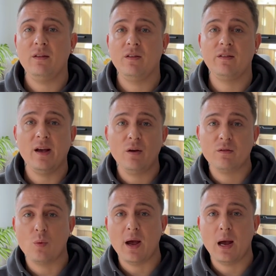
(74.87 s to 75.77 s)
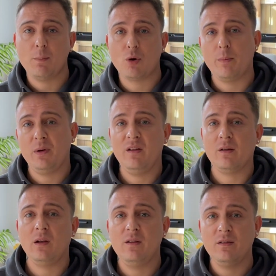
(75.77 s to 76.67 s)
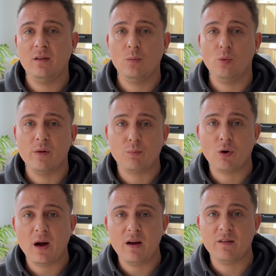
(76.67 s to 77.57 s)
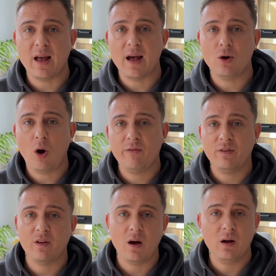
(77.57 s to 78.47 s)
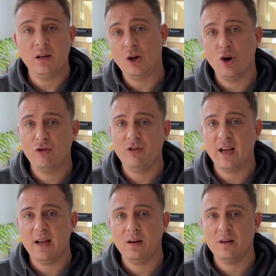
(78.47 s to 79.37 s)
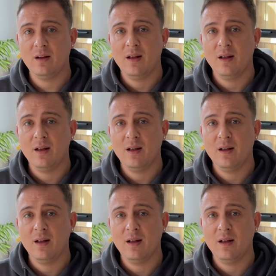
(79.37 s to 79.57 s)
sales where properties are listed with a price and offers are negotiated.